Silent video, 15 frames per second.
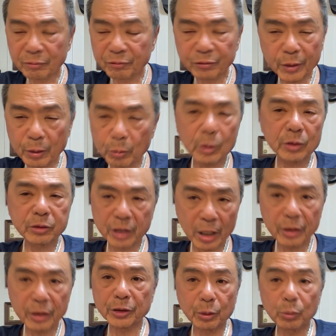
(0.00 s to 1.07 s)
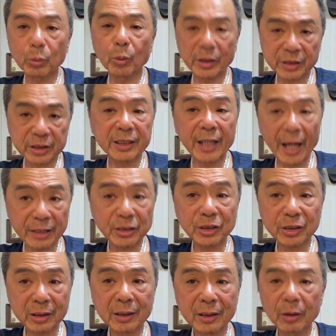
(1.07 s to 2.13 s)
Phil will tell you what's
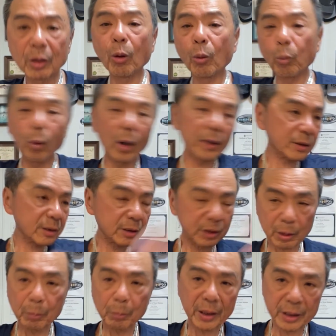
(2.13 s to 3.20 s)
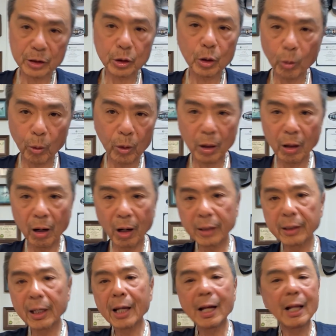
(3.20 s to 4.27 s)
catching or what somebody caught
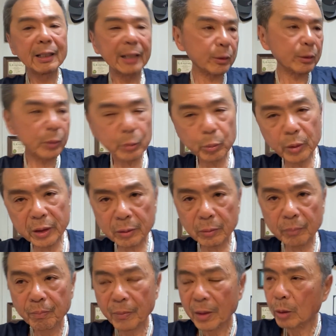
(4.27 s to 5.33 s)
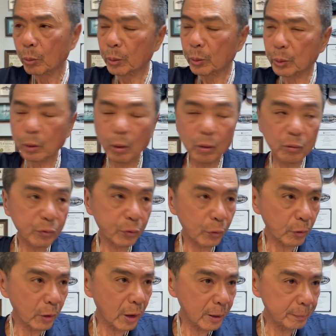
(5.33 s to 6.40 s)
on. Like we were going
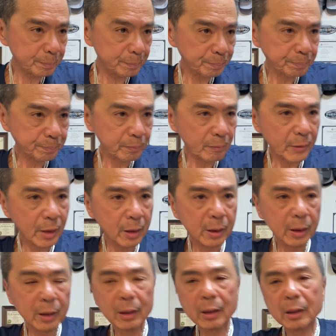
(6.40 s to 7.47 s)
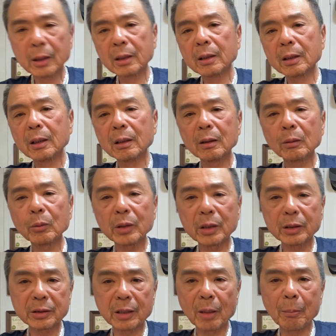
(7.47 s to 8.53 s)
for
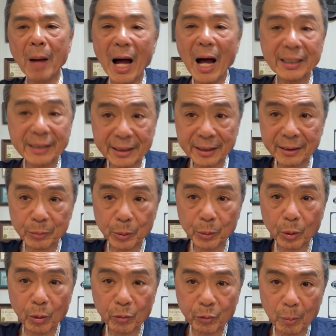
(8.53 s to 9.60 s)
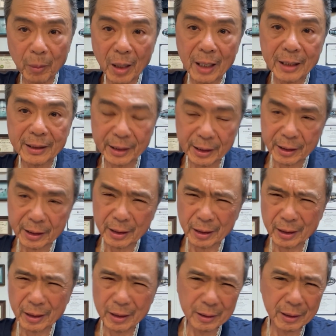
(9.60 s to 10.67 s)
what is the mahi? We were going for mahi
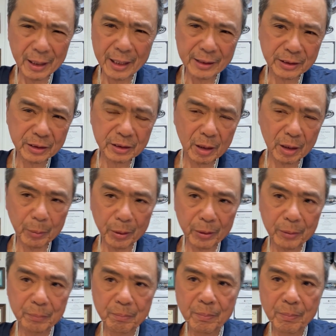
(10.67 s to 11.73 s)
last summer.